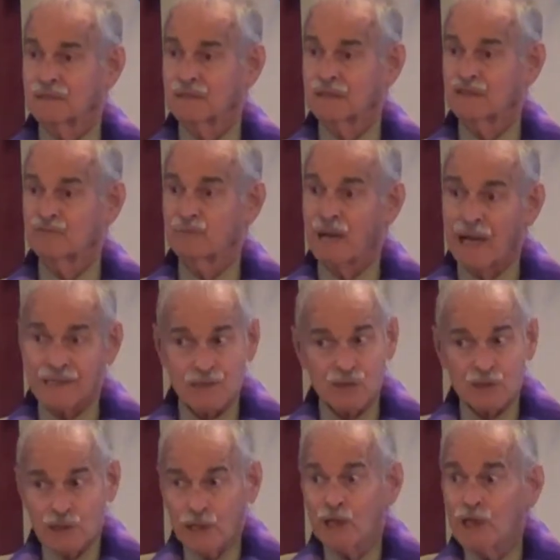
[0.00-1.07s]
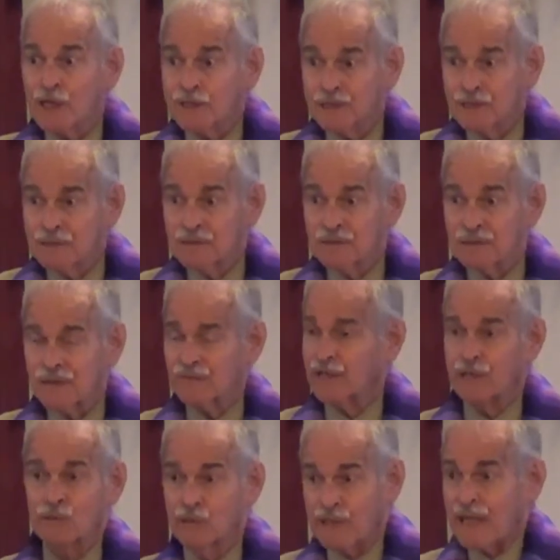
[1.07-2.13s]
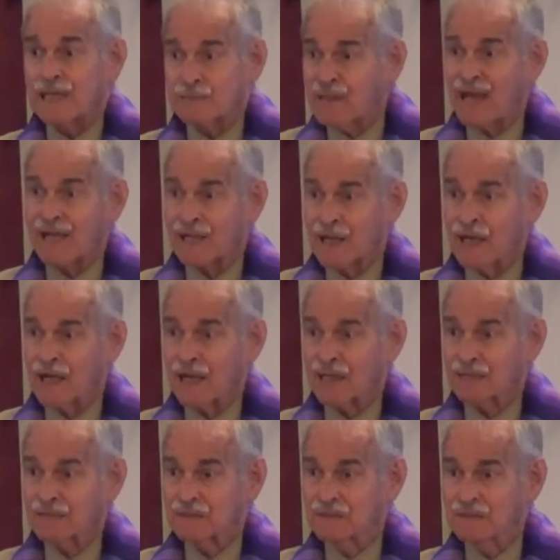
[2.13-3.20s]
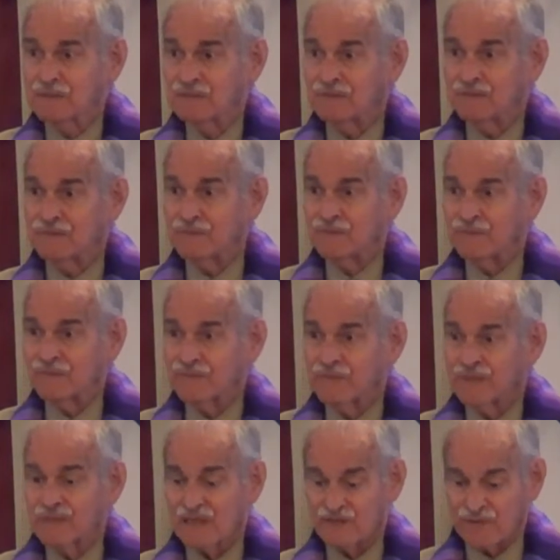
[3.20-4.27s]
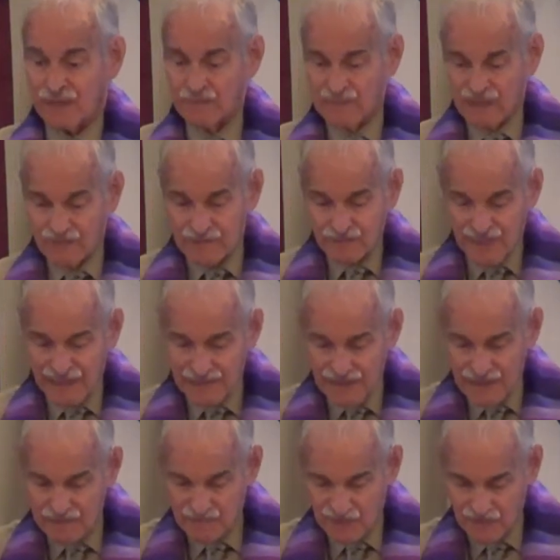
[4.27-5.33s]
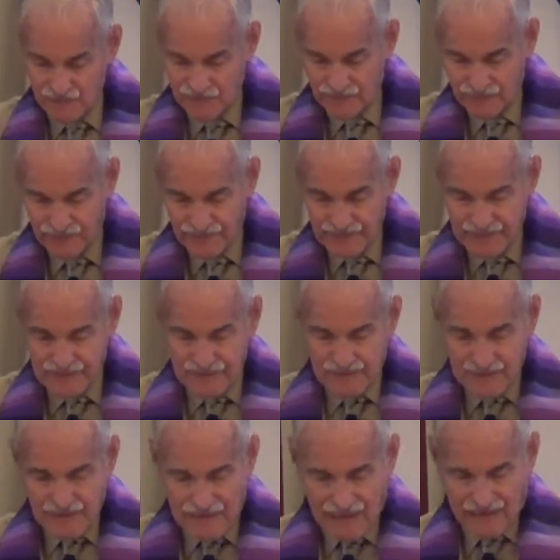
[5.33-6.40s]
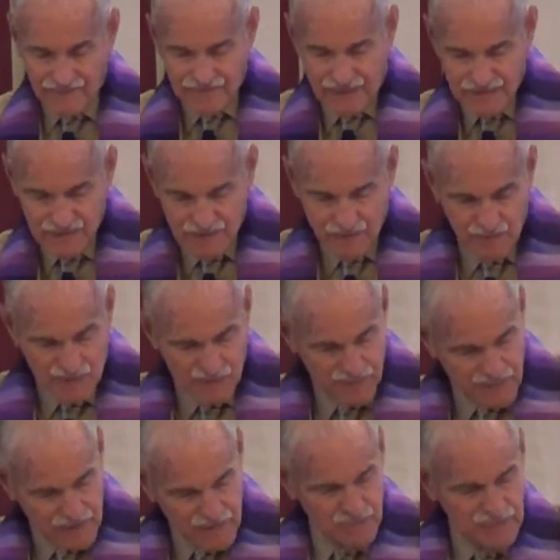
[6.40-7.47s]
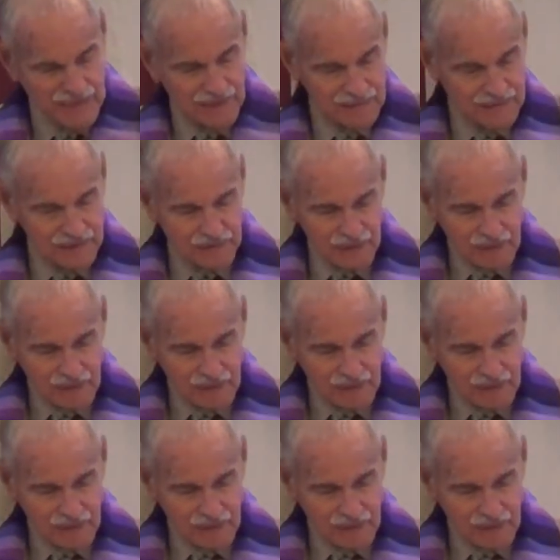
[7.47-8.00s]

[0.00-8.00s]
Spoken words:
If bodies are good, if they're created by God, if I'm loving my neighbor, I've got some responsibility.